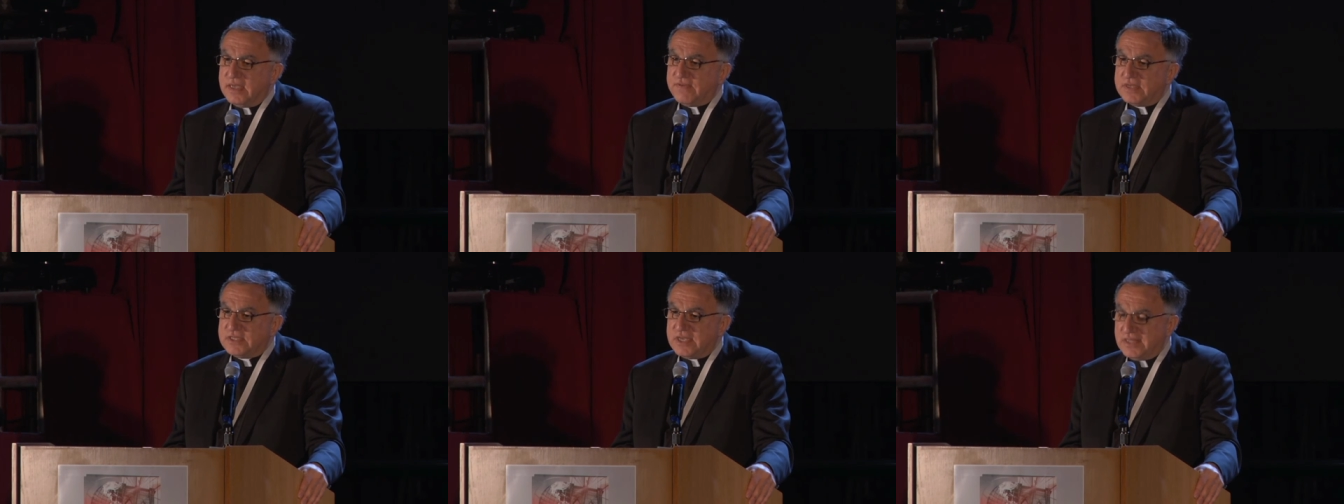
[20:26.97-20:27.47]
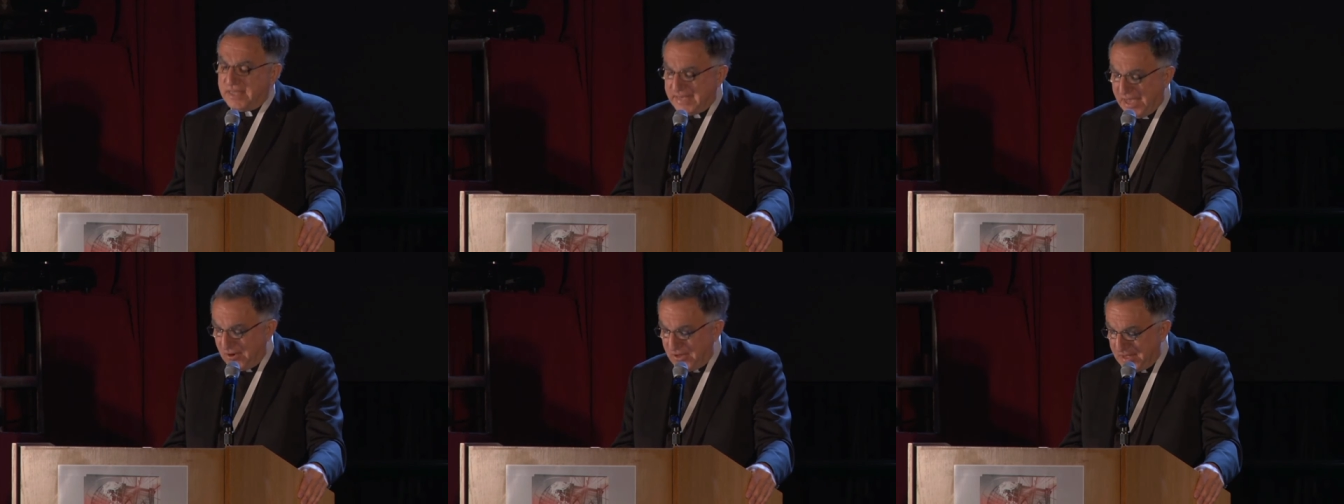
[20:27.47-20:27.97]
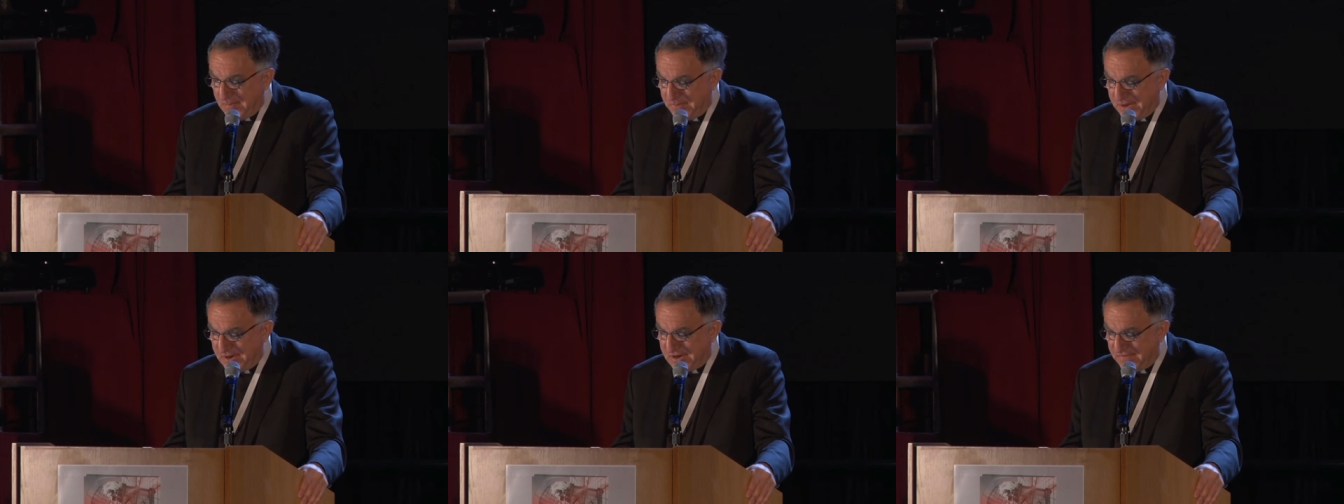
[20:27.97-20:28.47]
Evangelii Gaudium,
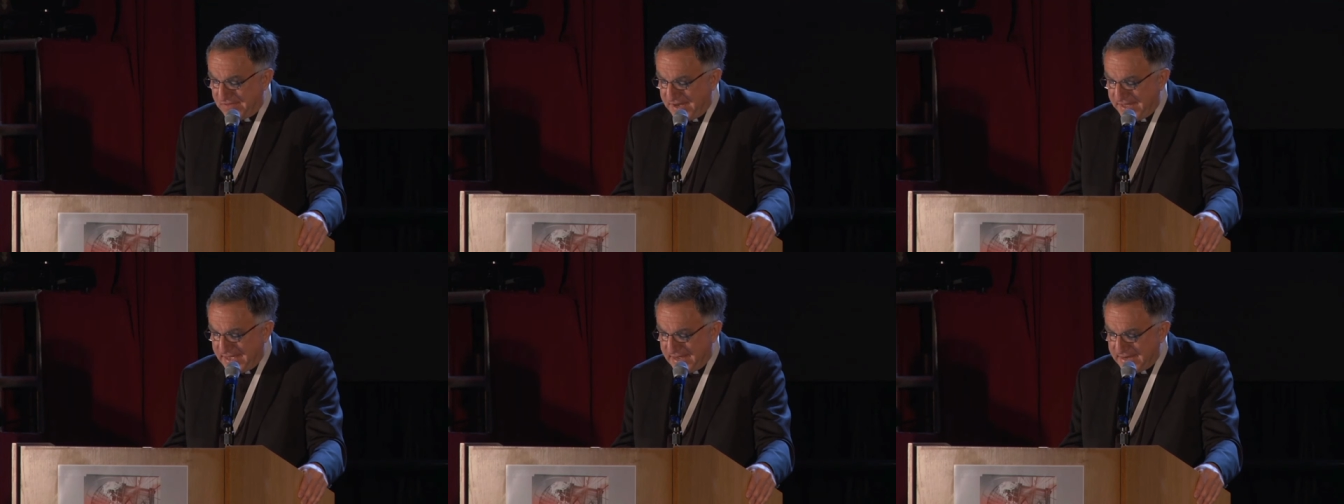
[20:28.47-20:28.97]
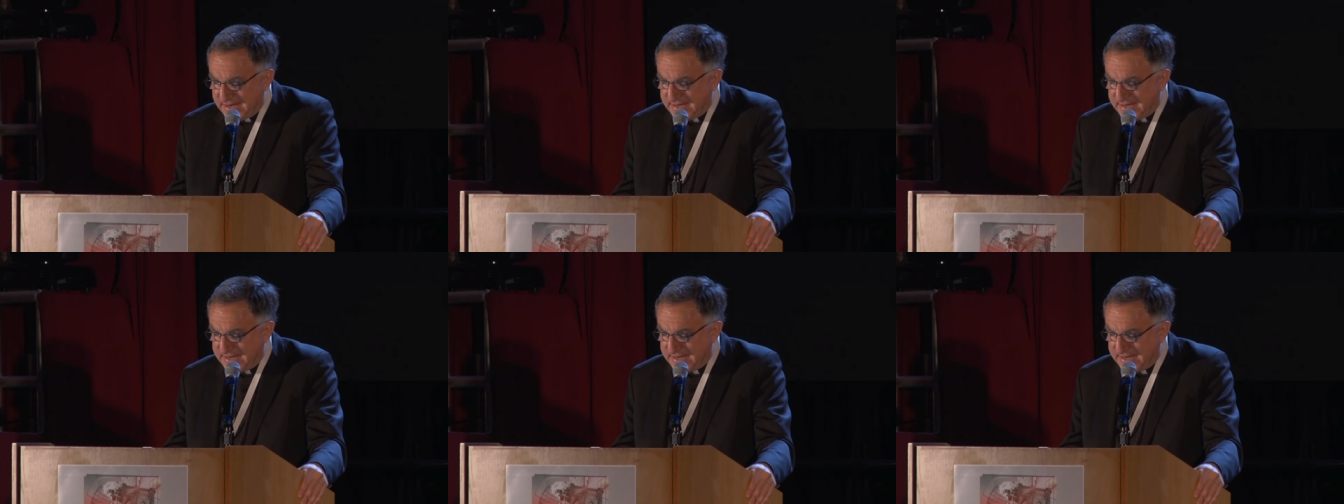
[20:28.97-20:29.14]
paragraph 88.